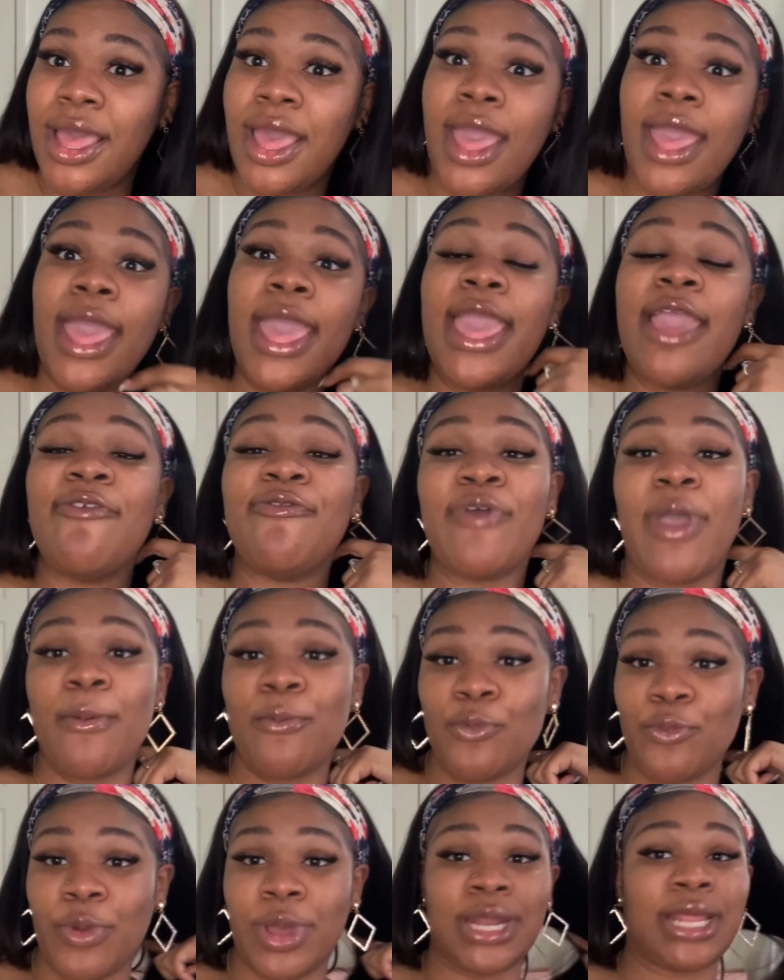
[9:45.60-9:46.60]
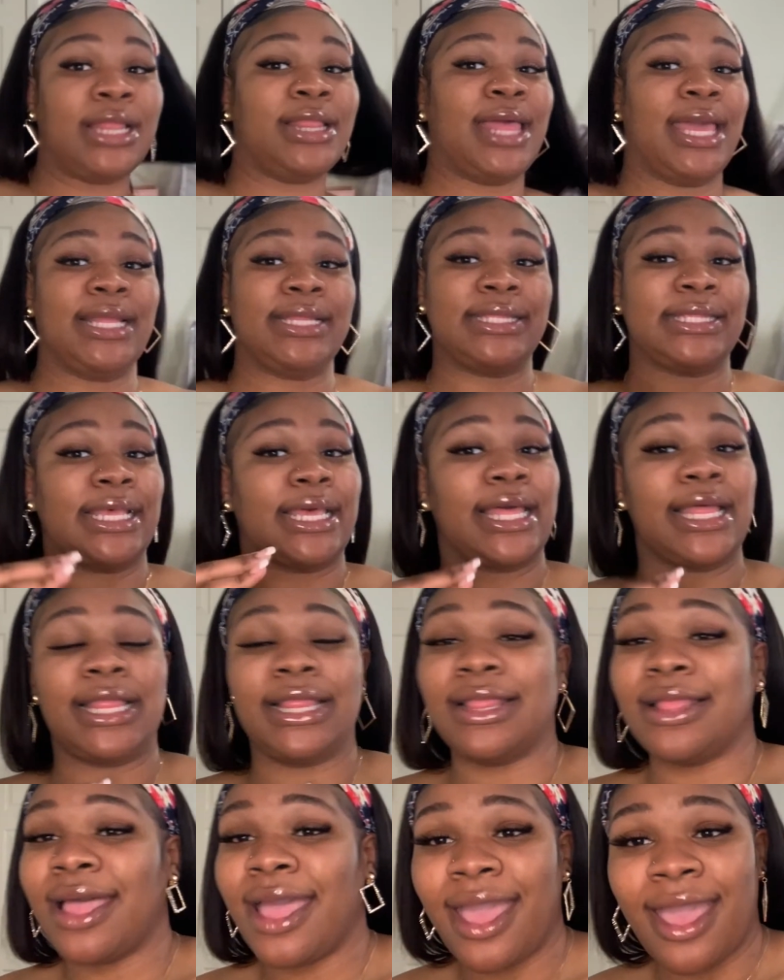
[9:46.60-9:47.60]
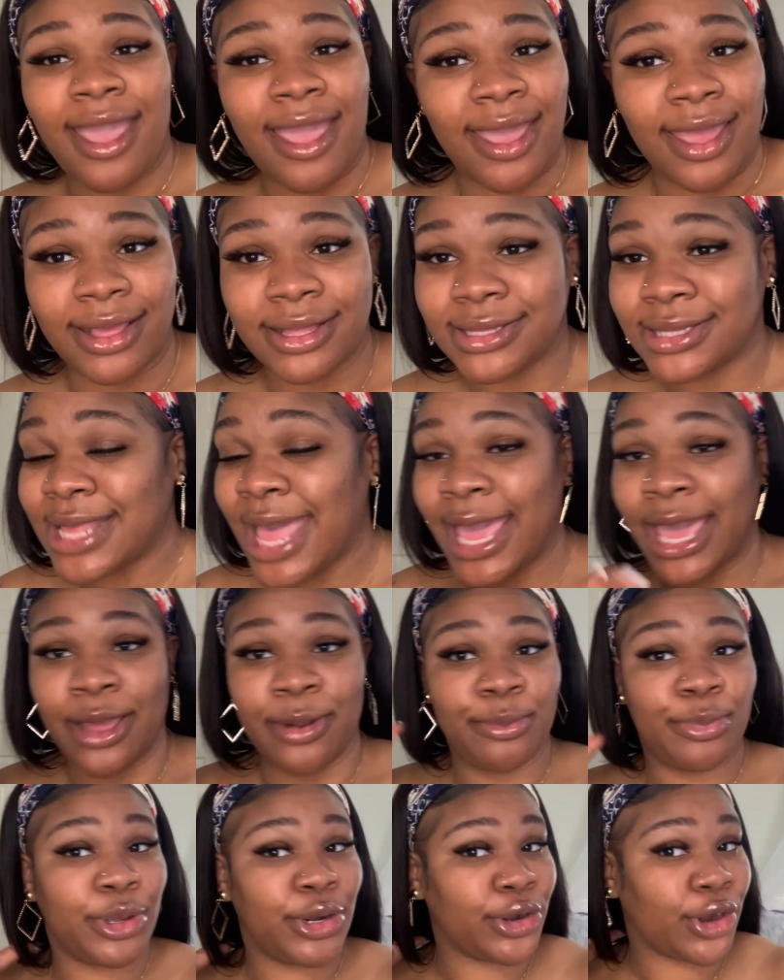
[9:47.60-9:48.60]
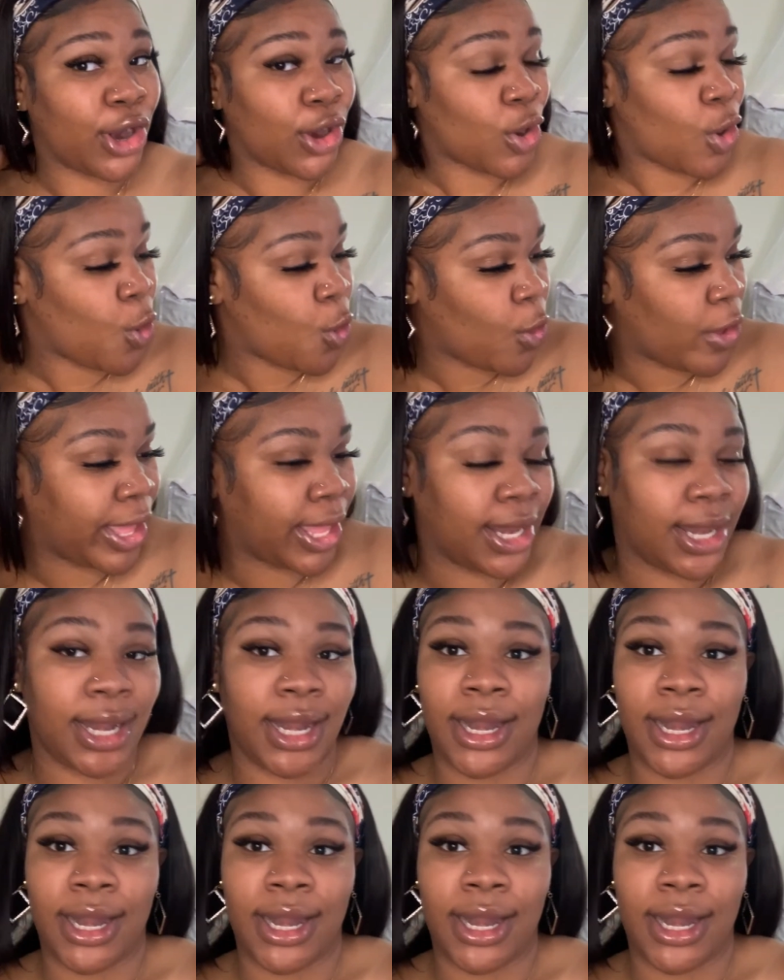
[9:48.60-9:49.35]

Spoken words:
If I'm running late to class, I can put her on.